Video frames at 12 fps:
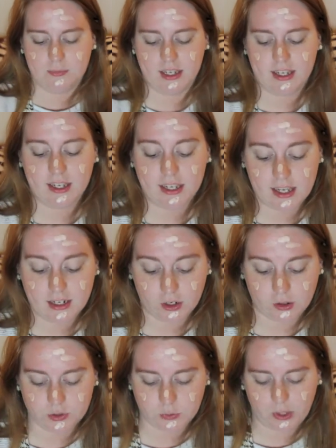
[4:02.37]
But again, it
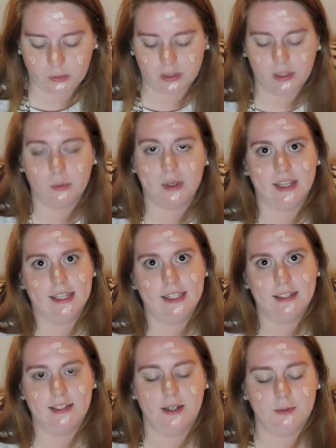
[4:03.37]
goes away really quickly,
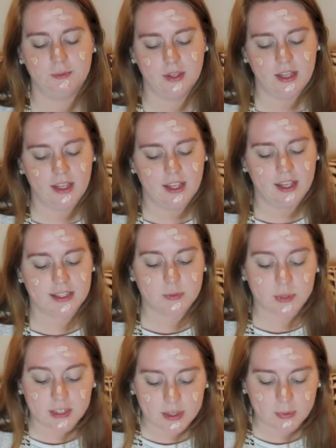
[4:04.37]
so it's
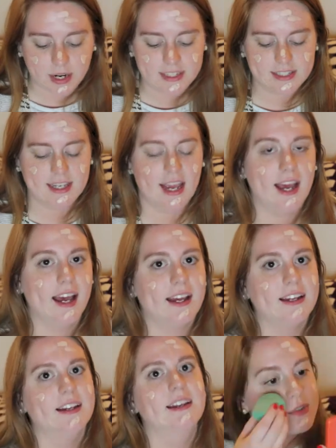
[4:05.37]
worth the price
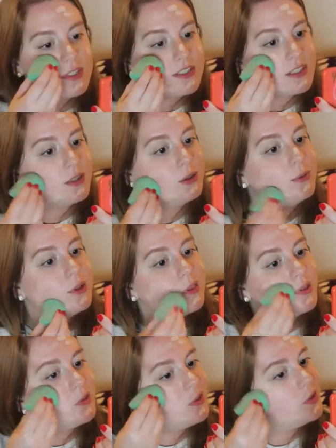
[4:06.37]
tag to deal with
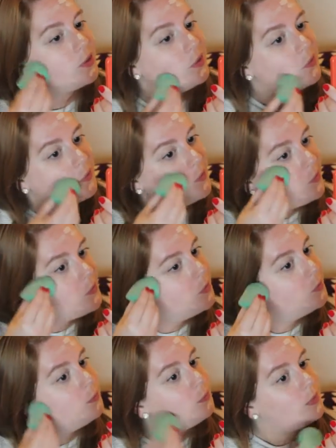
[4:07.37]
the little
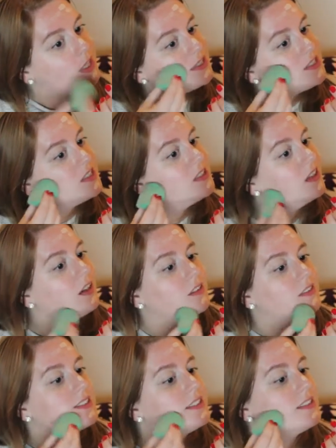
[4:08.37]
bit of
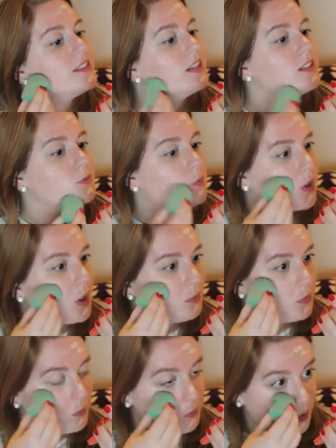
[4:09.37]
a scent
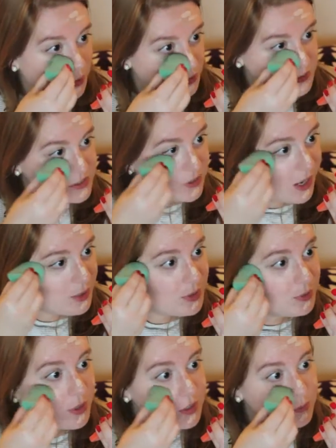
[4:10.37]
problem. So I'm
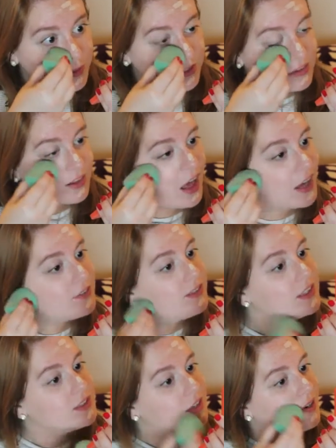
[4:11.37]
not going to put a lot of
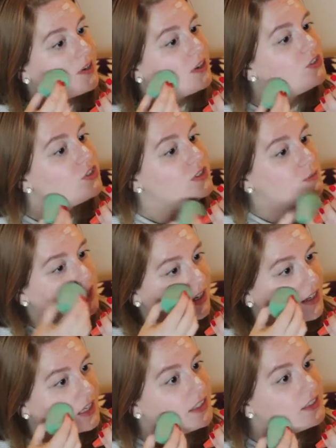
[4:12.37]
this on, just
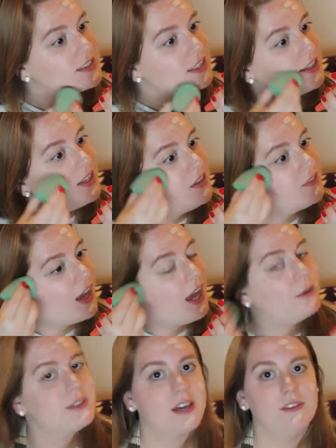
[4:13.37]
because if I
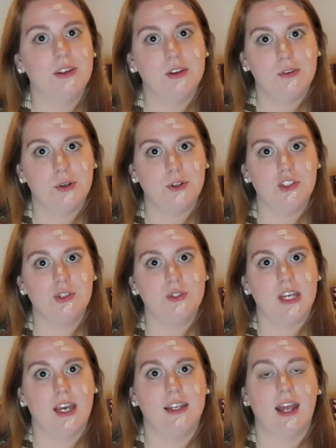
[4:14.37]
was having a photo shoot
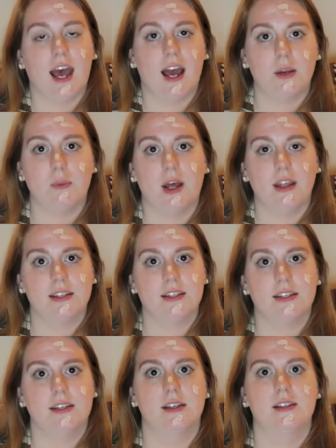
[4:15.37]
done, I want
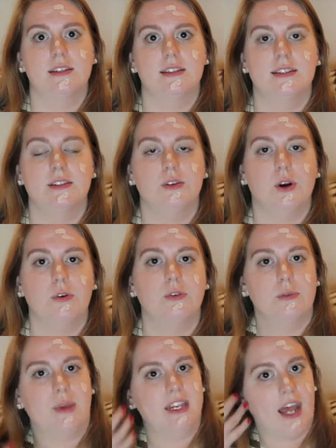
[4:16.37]
to still go for
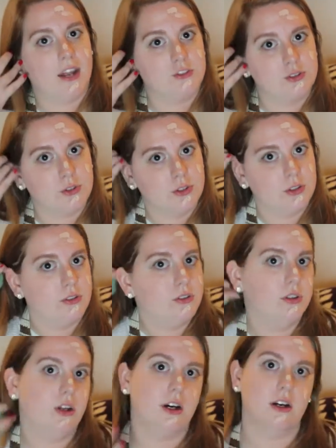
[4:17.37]
my natural
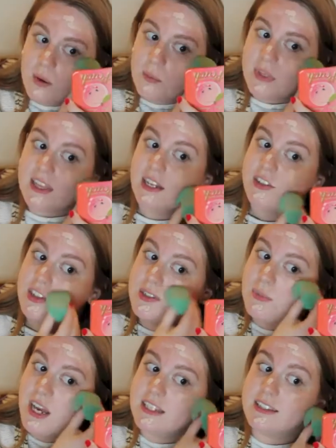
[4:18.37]
look, but that's just
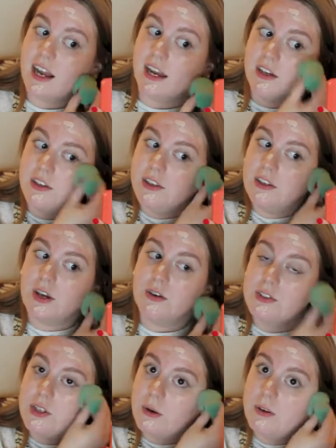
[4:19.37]
my style,
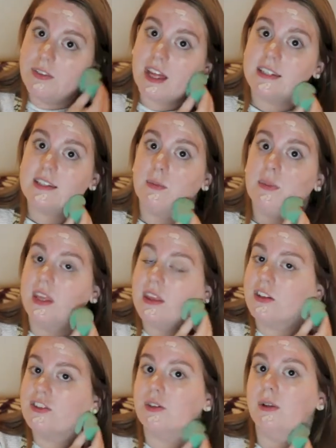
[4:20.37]
so if that's something
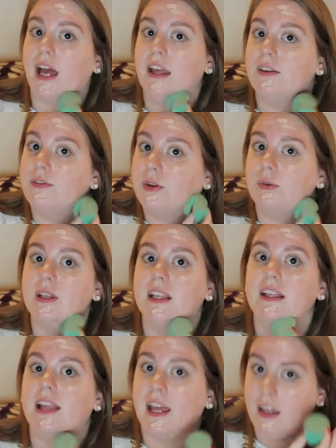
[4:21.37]
that you like, if you really
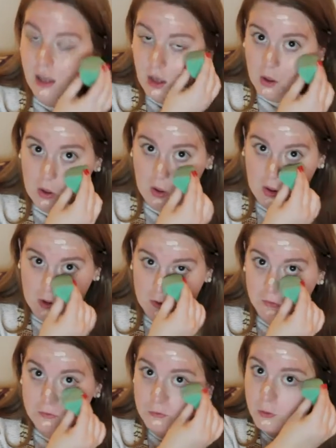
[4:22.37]
like a
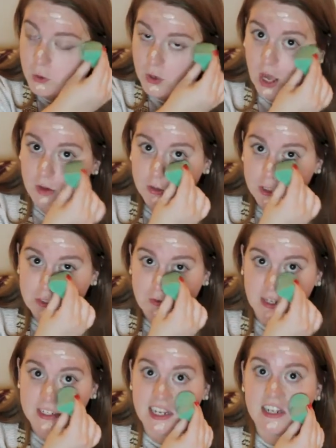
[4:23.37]
full coverage
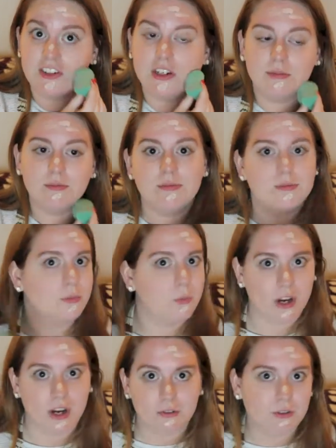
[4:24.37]
foundation,
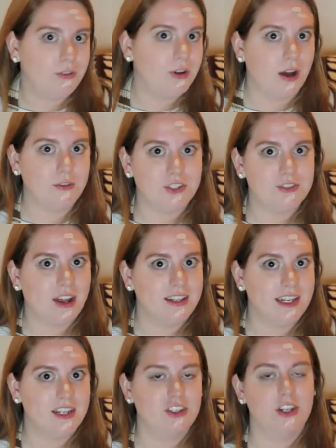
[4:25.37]
wear full coverage
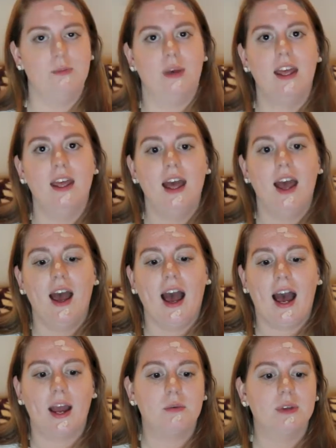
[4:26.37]
foundation. But
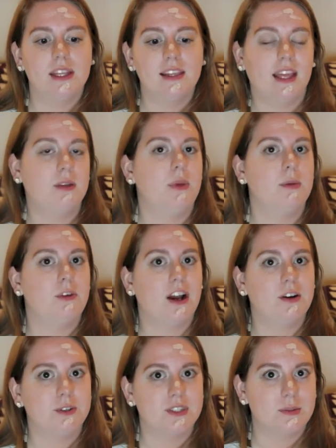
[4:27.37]
I really like my
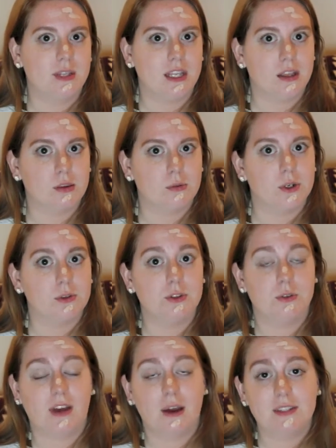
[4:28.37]
freckles to peek through, so
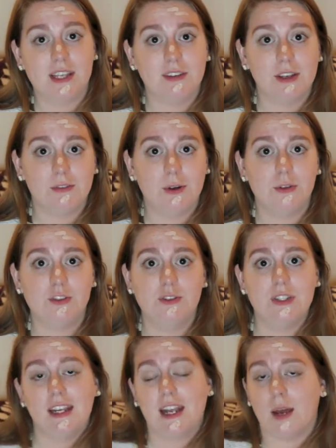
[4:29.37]
if I was having a photo shoot
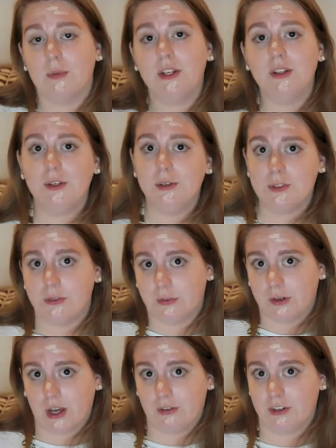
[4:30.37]
done, I wouldn't use a full
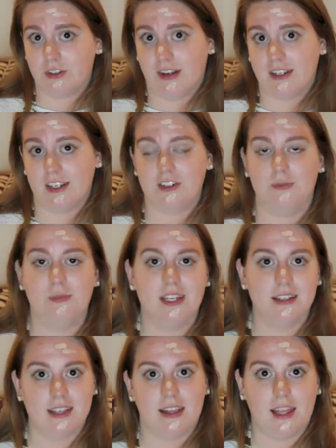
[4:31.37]
coverage foundation,
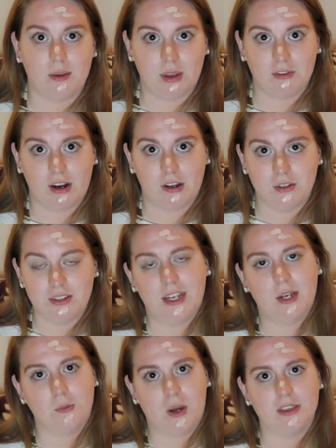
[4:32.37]
because I like my freckles and
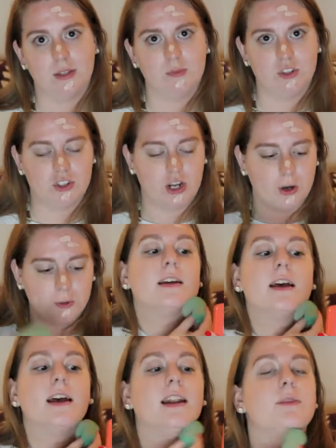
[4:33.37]
I'd want them to show.
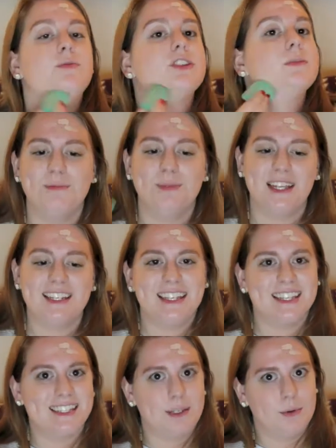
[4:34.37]
And I'm just blending
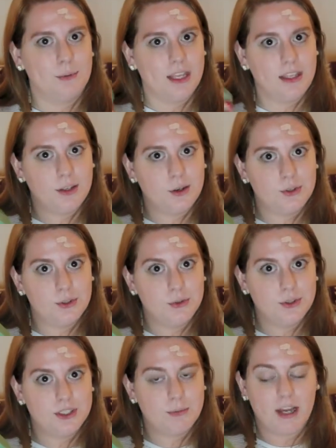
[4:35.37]
this in with my Eco
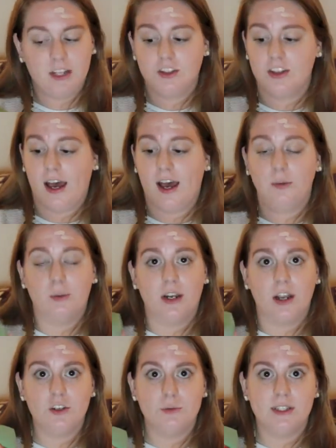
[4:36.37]
Tools sponge that
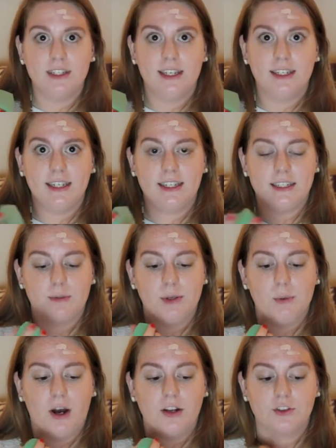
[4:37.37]
100% needs to be
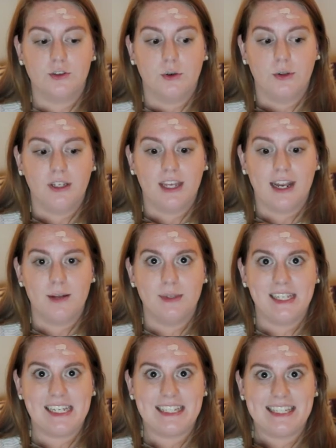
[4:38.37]
washed, so don't look at it,
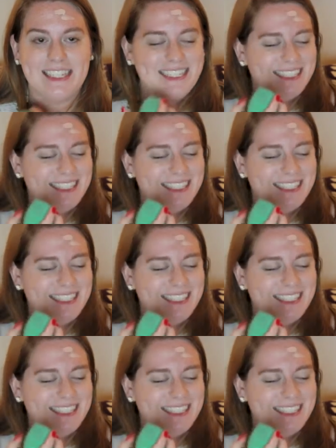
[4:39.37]
please.